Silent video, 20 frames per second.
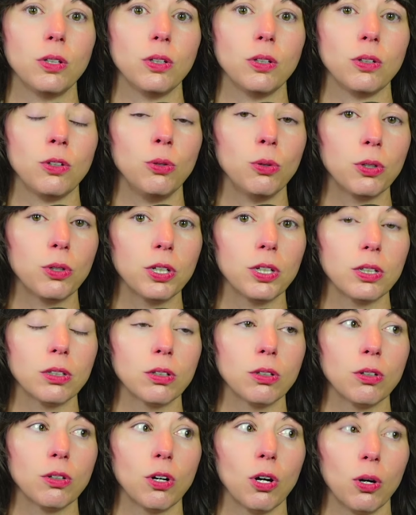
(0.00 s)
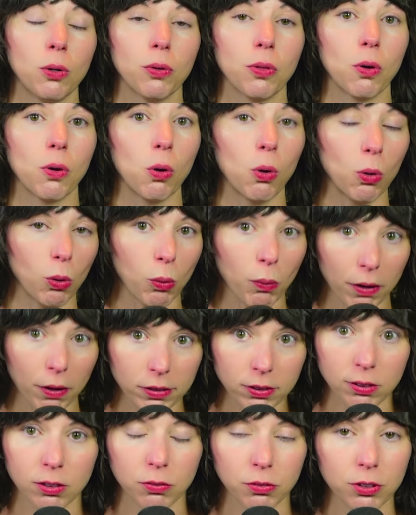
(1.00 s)
You can go the whole
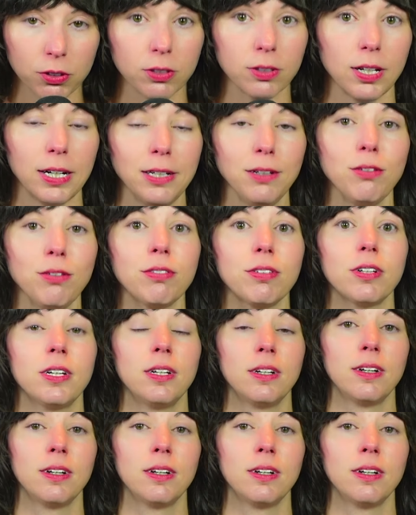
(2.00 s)
rest of your life